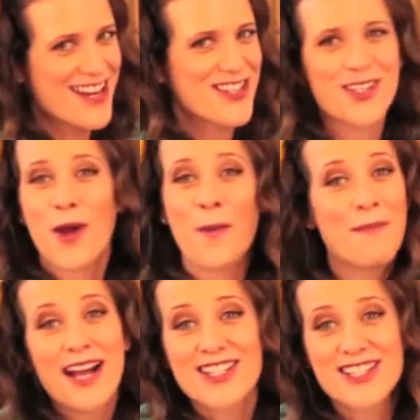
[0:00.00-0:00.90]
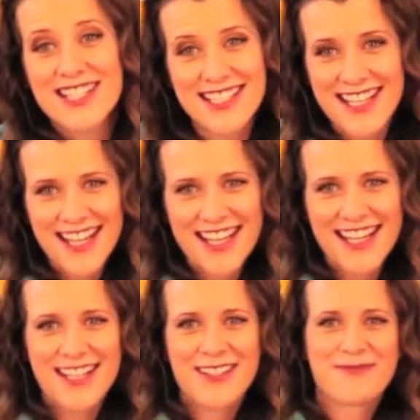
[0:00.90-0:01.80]
there's so much to see.
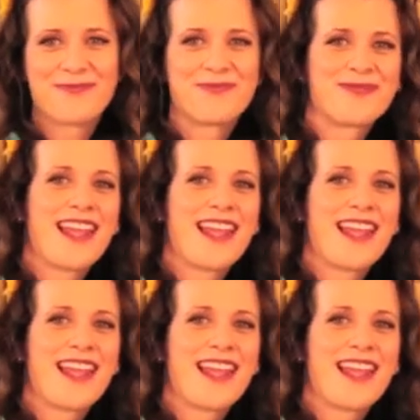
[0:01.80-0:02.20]
Can I sing your